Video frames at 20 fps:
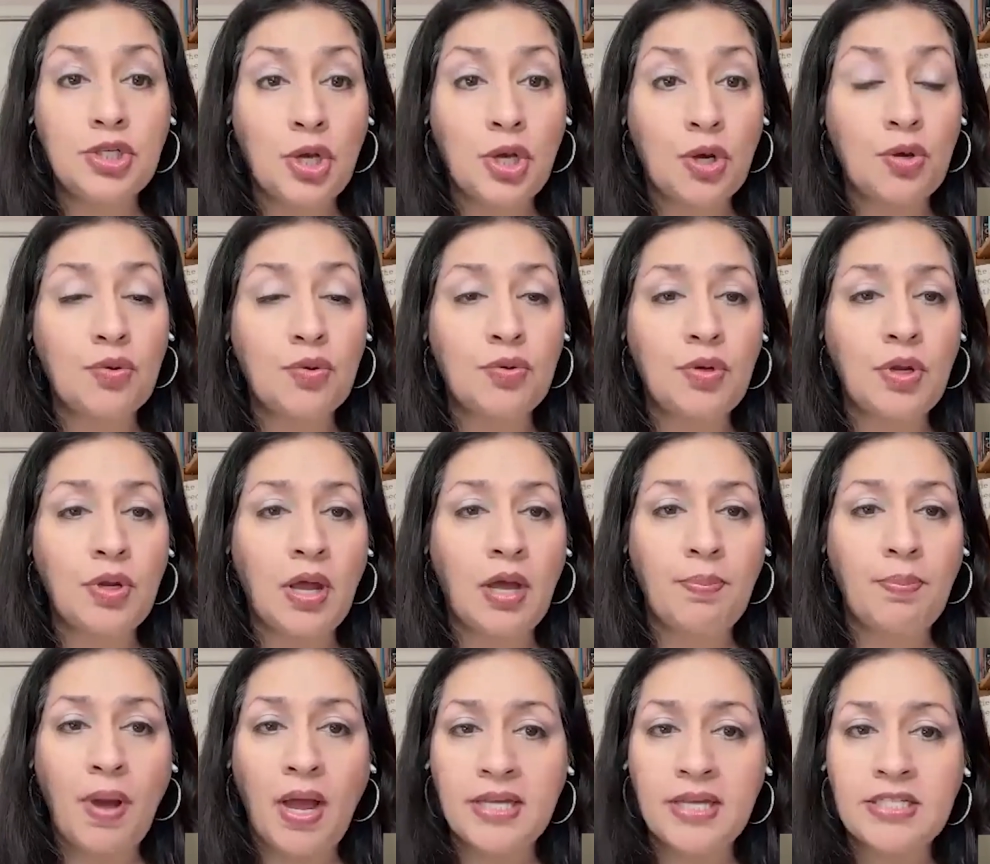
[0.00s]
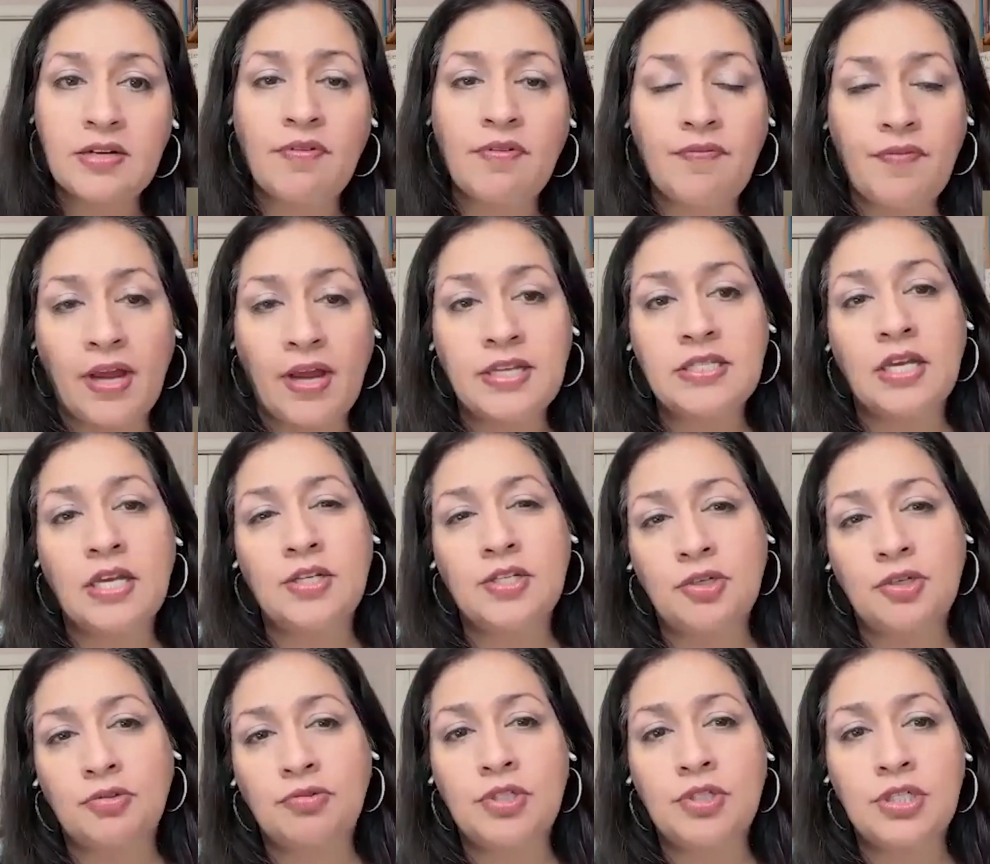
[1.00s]
showed positive effects on
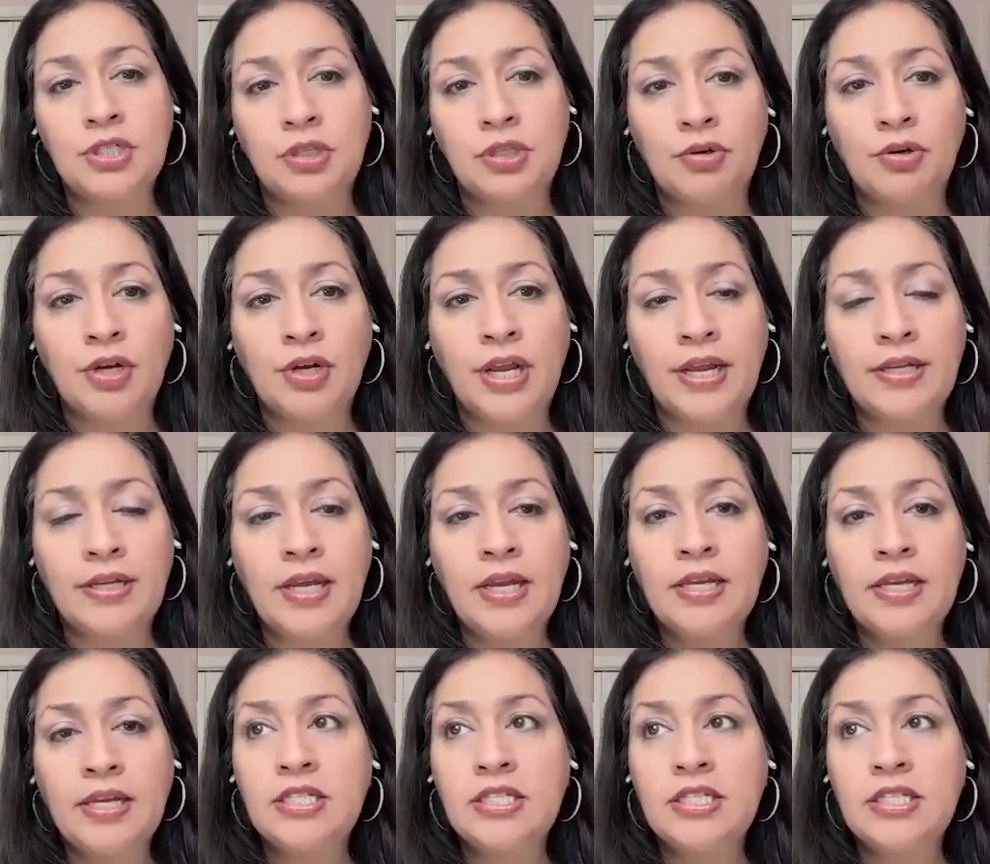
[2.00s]
children's learning.